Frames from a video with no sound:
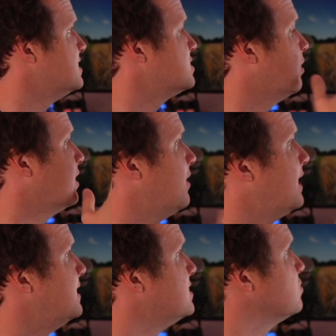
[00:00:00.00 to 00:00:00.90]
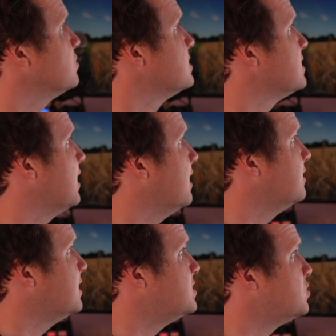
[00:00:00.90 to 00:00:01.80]
So I'll go ahead and install,
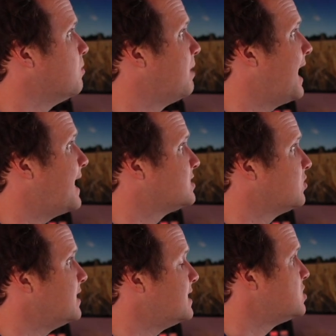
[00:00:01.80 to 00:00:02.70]
uh, install Plex on here